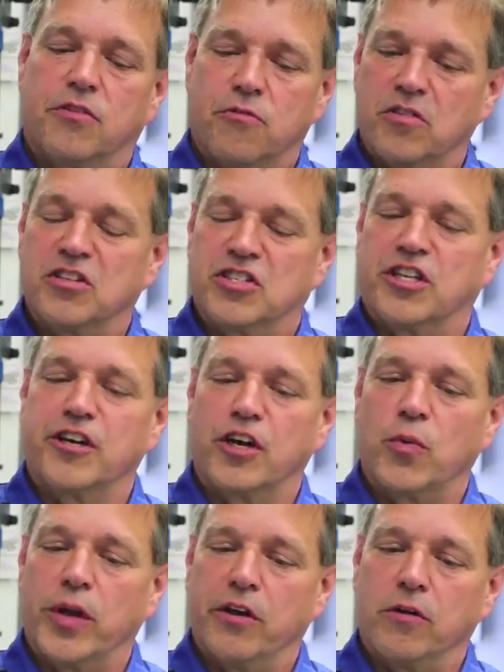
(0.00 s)
through the steering
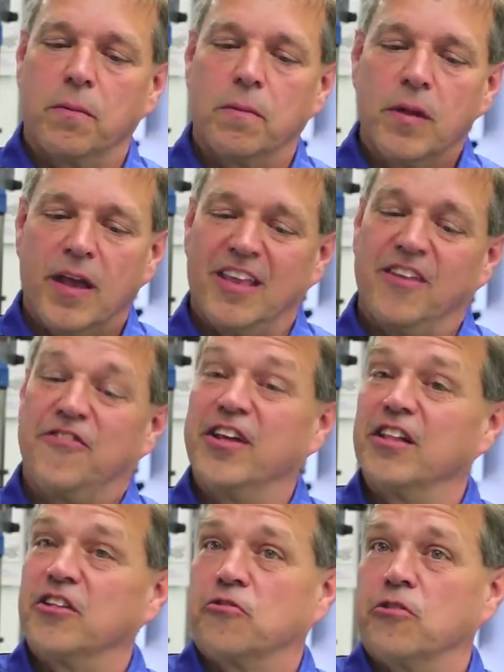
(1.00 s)
wheel, and you
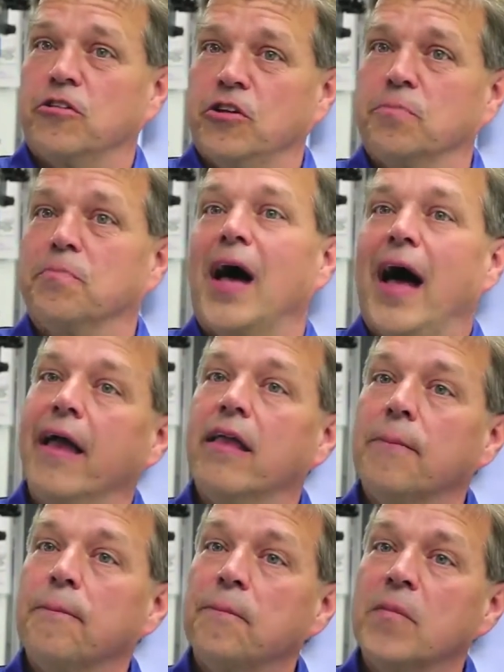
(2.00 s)
feel it through your butt.
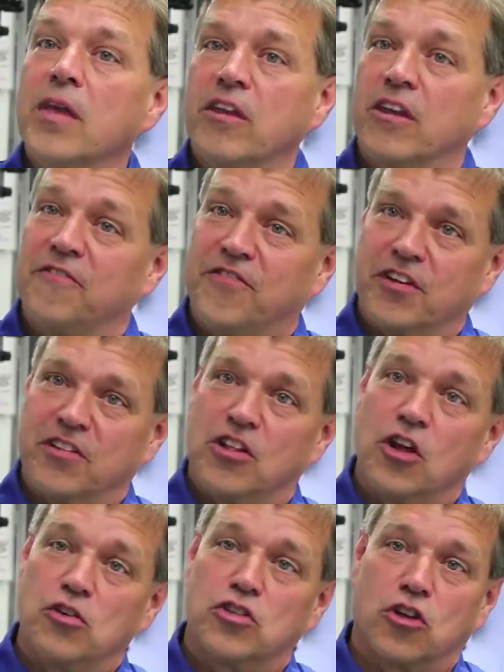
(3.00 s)
You can feel the
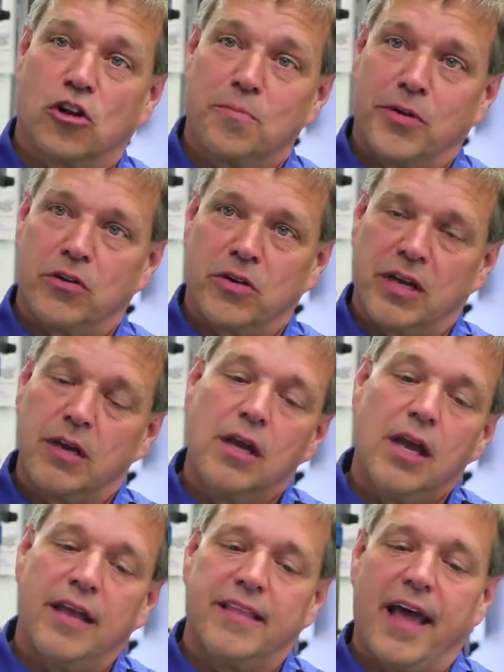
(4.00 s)
load start building, and